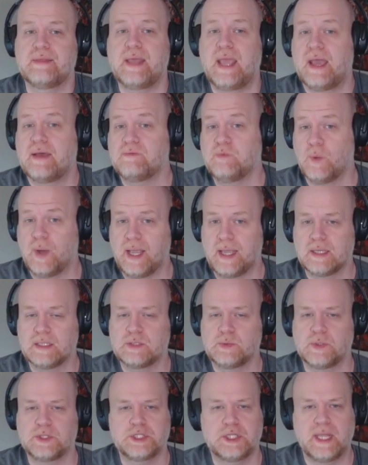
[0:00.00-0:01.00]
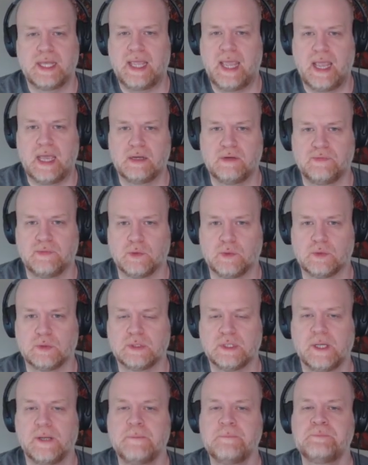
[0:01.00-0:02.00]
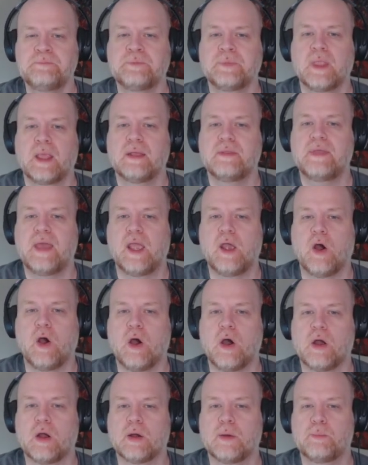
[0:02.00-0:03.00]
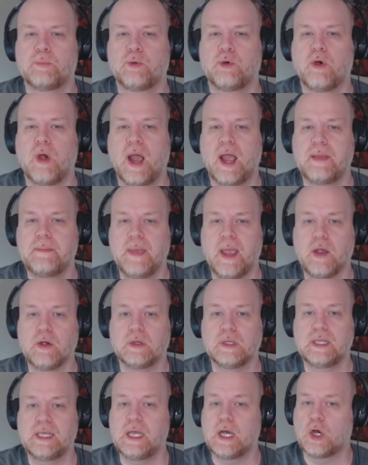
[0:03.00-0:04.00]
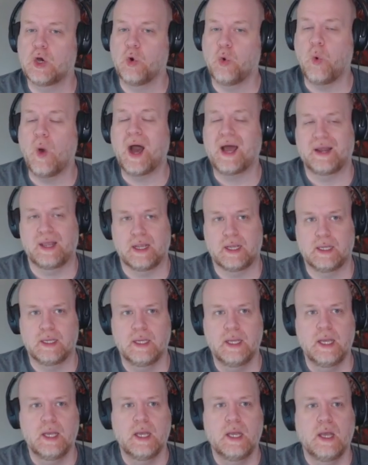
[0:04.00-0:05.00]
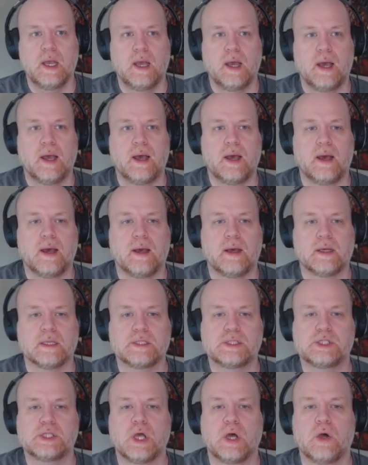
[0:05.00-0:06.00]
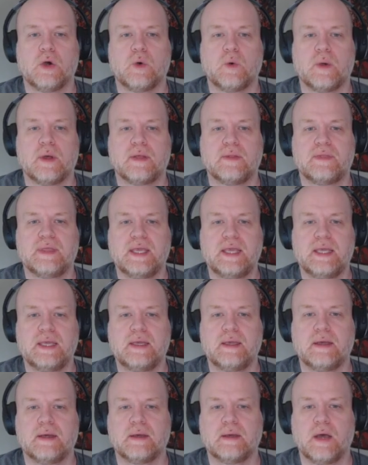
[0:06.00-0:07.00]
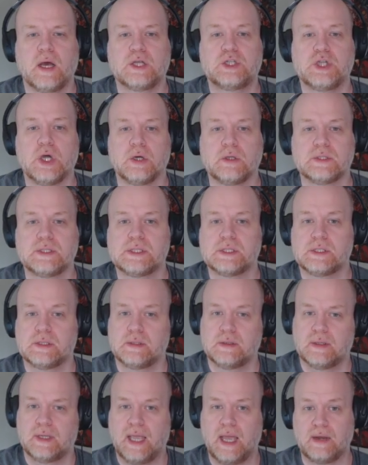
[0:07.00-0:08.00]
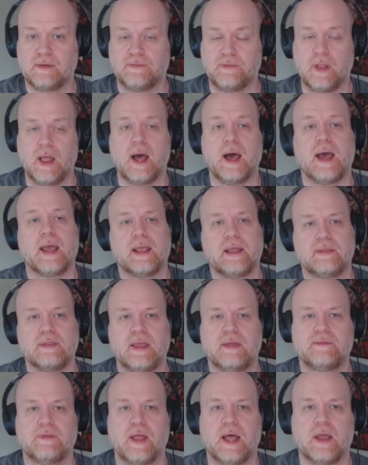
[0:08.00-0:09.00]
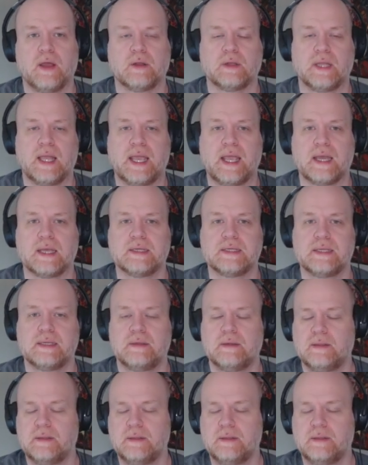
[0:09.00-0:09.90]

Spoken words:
they have wings, which they can't fold. They are primarily aquatic. So the adults can fly, and they fly on land.